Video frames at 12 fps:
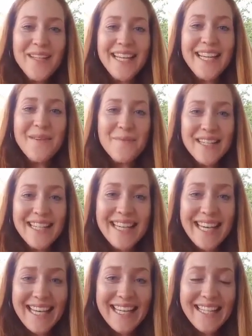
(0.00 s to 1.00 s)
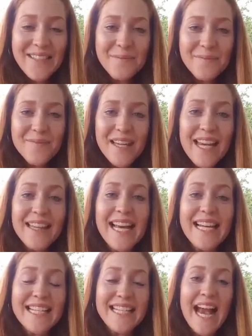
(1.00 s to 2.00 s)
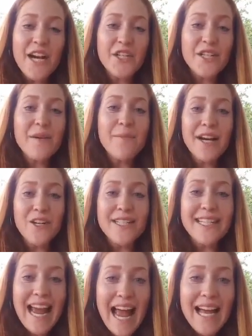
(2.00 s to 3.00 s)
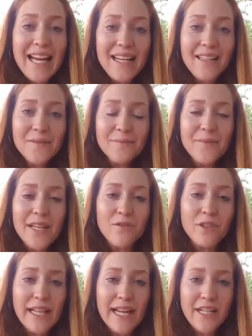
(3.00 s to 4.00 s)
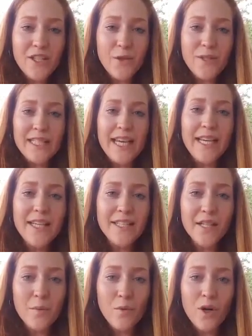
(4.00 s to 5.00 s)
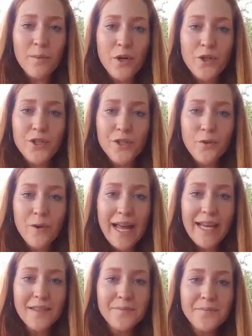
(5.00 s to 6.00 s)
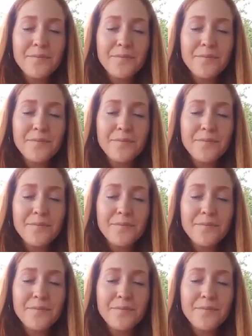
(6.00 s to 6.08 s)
He can be a kid, and that he's actually a better dad and relating to his kids in a more emotional way.